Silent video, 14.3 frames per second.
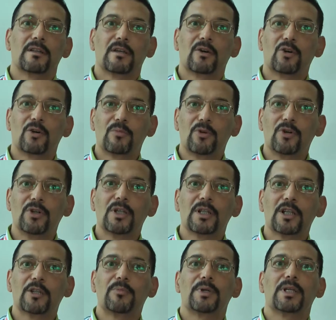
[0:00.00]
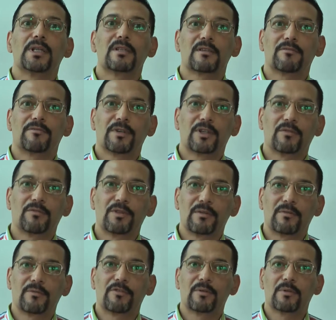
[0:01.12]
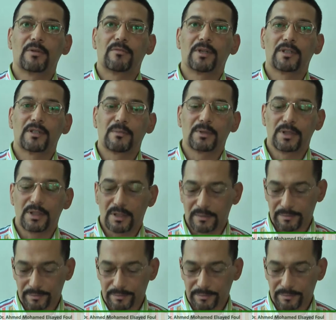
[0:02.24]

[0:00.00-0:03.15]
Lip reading: the hormone that brings effect from the vitamin D.